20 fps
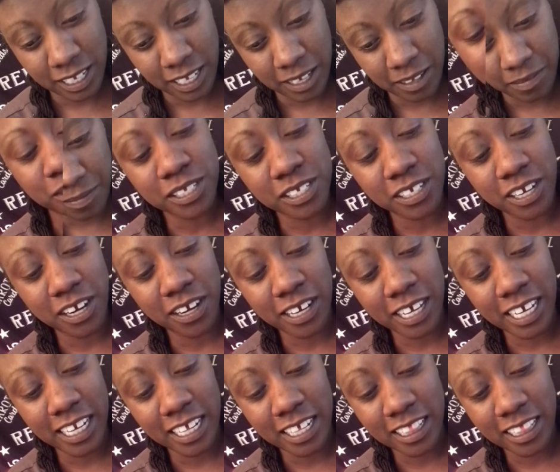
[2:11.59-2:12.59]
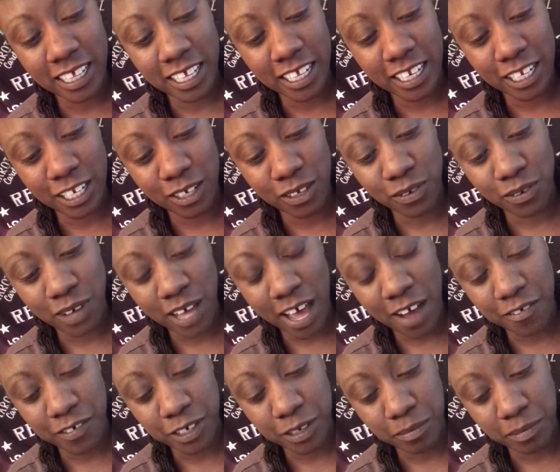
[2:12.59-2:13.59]
Don't start anything new
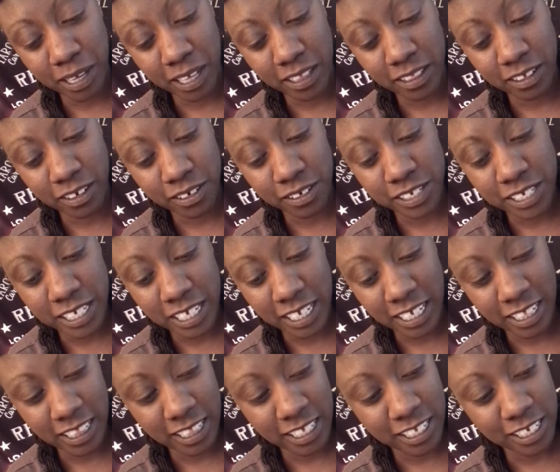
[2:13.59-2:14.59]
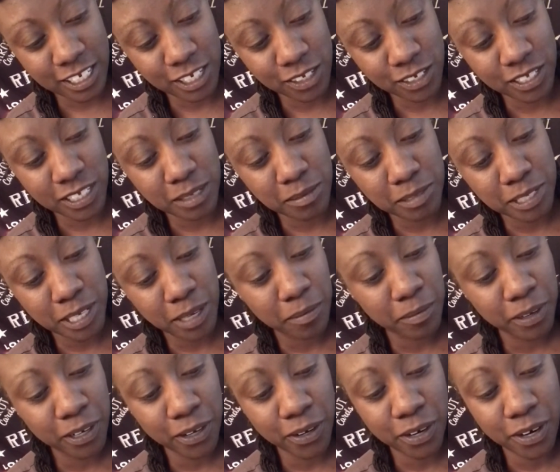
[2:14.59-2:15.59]
after May 13th. Until September,
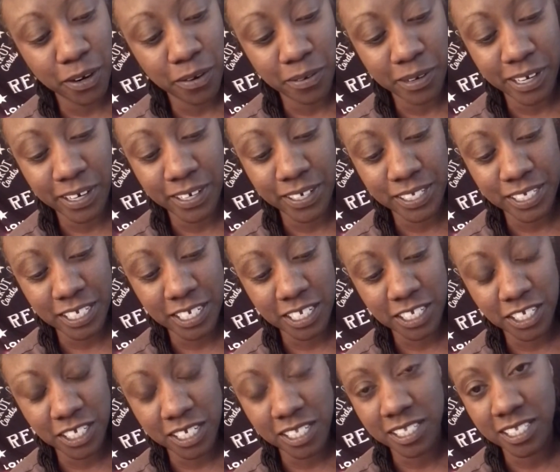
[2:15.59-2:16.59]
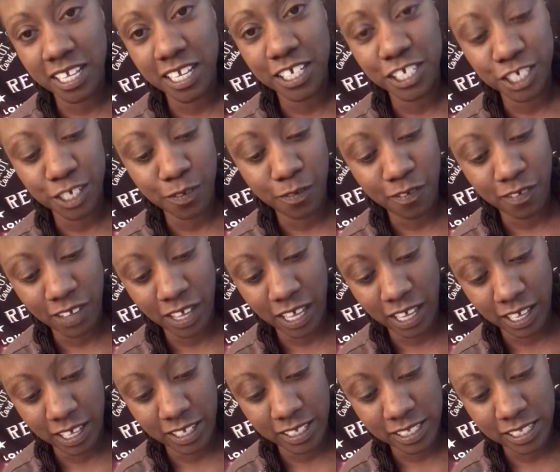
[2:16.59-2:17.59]
your career is in a gestation
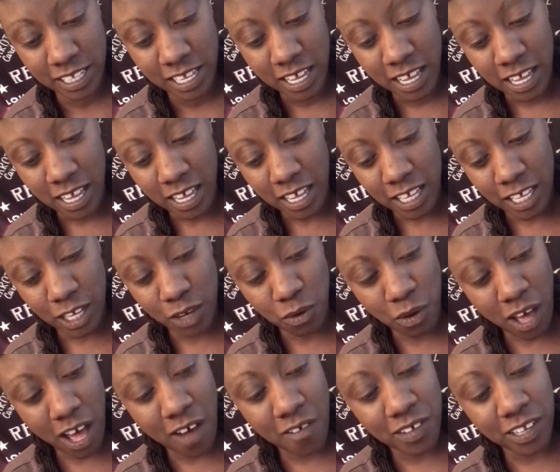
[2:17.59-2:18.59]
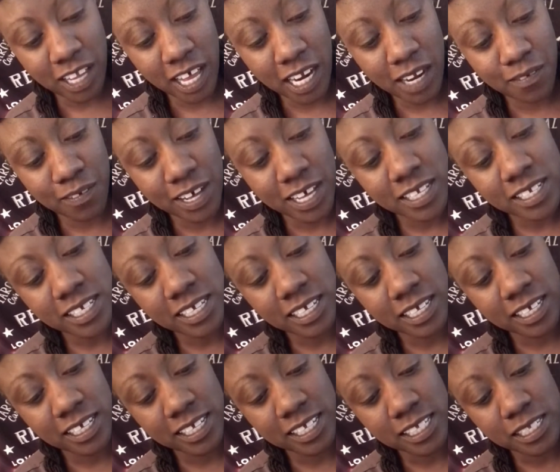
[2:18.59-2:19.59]
phase. You will have a lot of
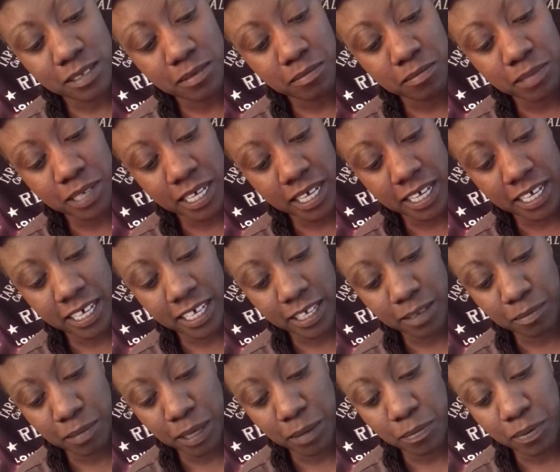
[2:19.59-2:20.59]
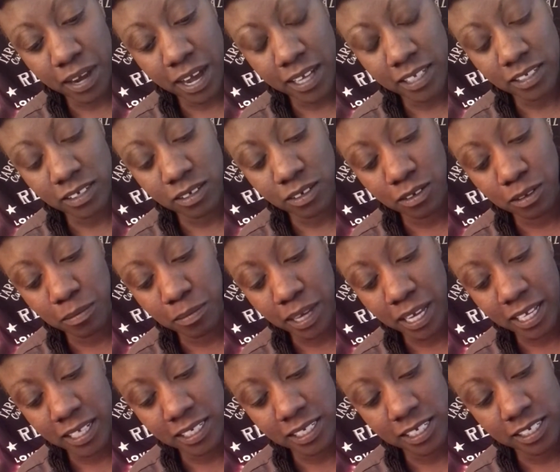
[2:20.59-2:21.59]
ideas, but be practical and pay
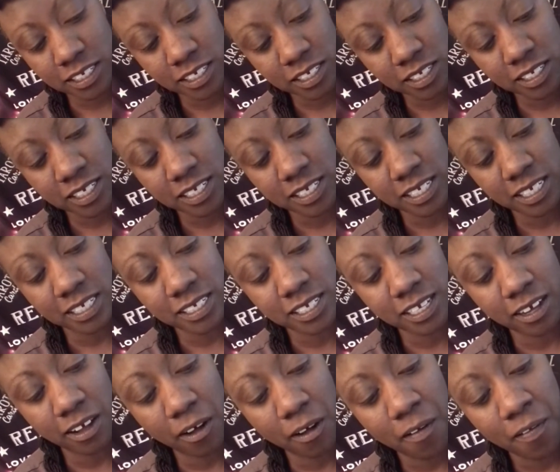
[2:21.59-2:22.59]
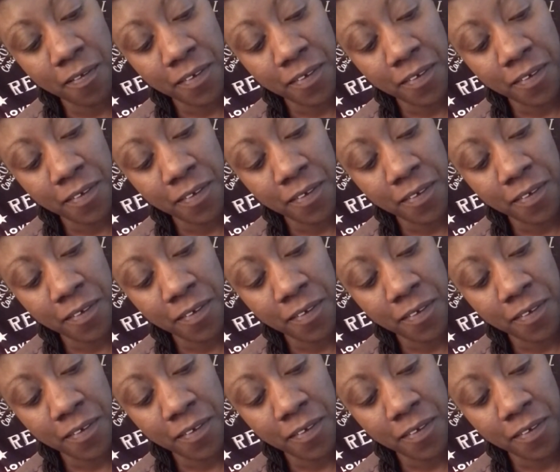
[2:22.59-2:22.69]
attention to detail.